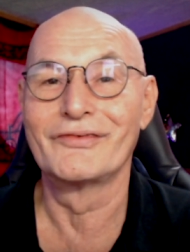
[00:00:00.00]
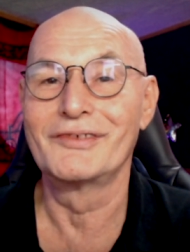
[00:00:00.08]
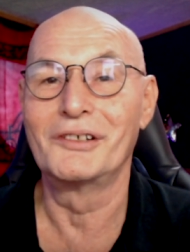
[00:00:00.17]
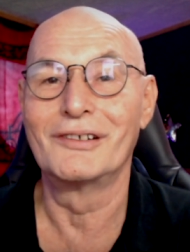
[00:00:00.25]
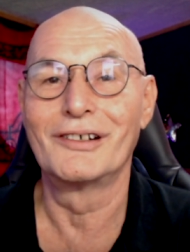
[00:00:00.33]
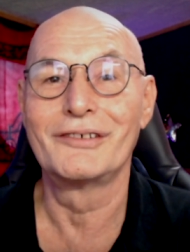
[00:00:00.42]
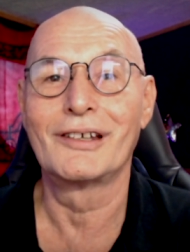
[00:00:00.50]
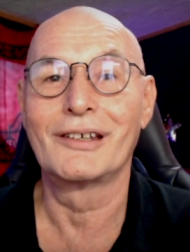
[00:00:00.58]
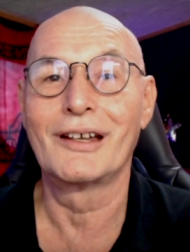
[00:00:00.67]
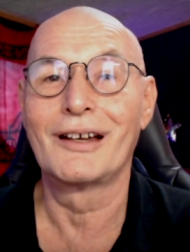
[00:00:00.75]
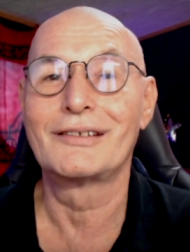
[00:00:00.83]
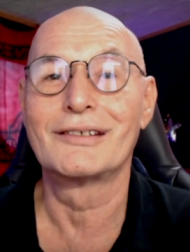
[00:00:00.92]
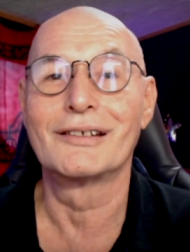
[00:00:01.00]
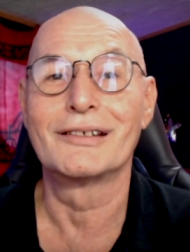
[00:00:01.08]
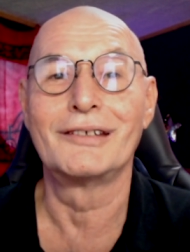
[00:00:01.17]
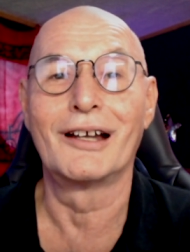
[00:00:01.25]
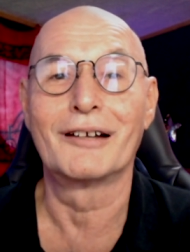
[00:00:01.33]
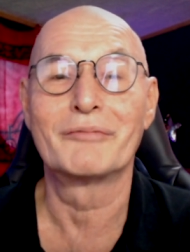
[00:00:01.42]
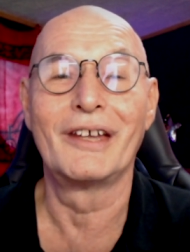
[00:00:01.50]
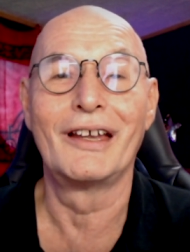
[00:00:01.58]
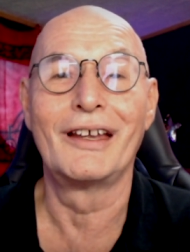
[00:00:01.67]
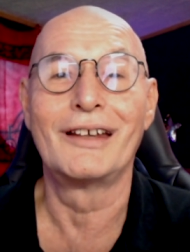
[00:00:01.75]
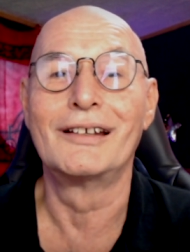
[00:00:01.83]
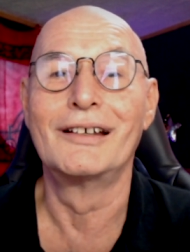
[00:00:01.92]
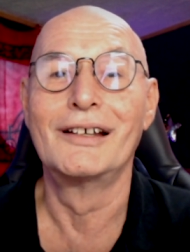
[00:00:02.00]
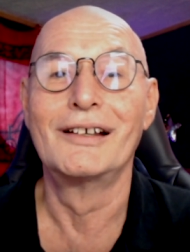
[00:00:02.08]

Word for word: You know, you got a young man,